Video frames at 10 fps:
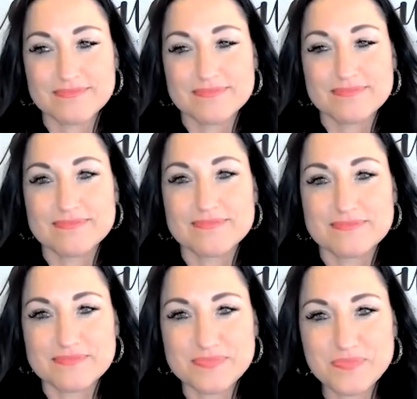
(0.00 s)

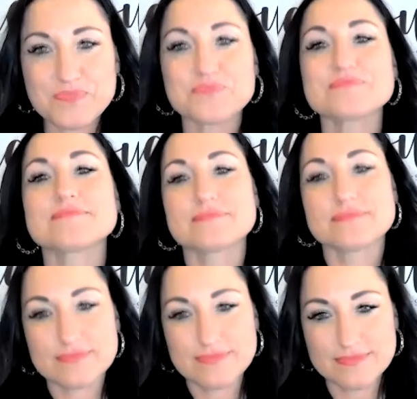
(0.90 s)

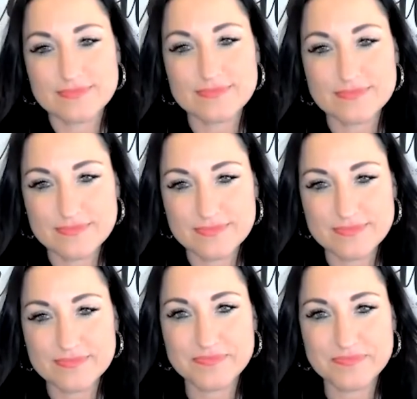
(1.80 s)

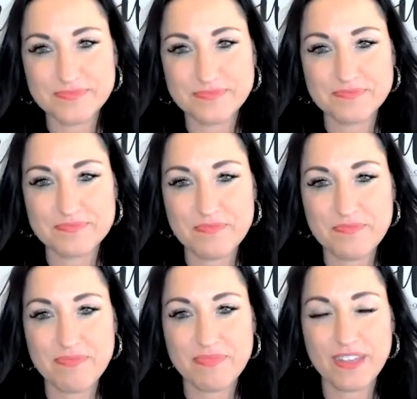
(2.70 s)

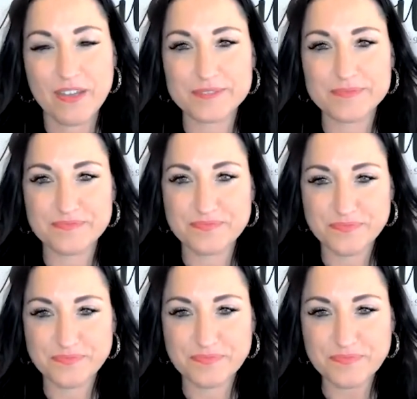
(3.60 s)

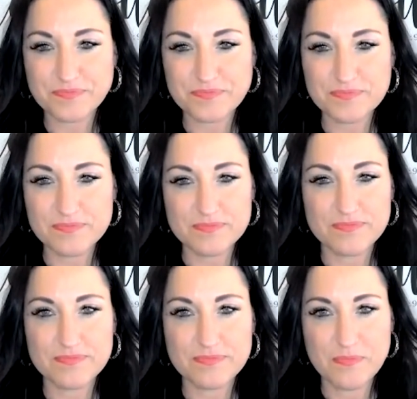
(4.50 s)

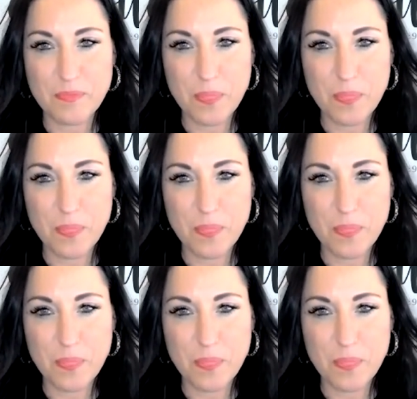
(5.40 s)
(not speaking)